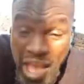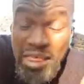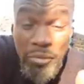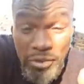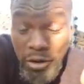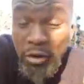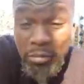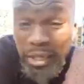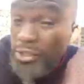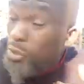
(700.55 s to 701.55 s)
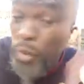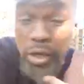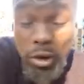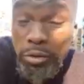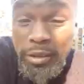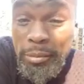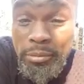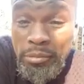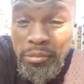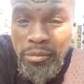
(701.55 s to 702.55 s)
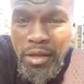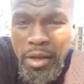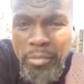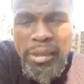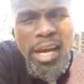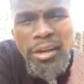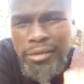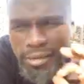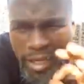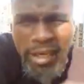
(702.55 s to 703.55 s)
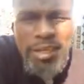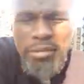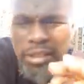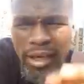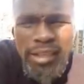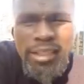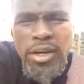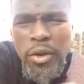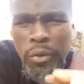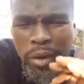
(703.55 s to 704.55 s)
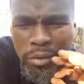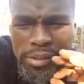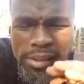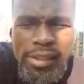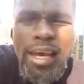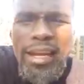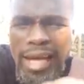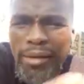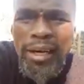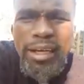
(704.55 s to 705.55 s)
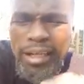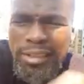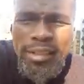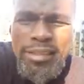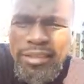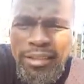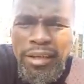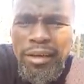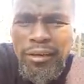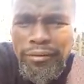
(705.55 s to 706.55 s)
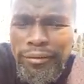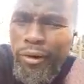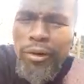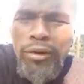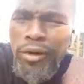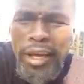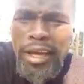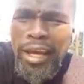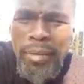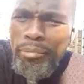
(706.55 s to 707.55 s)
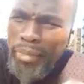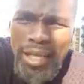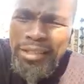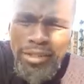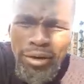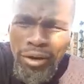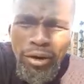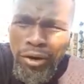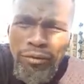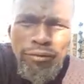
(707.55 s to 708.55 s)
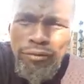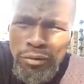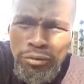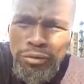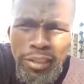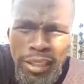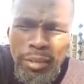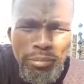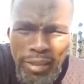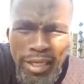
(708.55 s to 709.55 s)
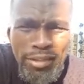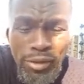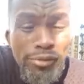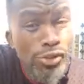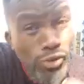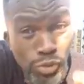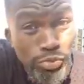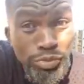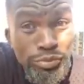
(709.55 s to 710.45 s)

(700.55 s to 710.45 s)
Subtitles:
them with our own money, so we own them, but are you telling me that we would sell our countries for a plate of food and a plate of soup?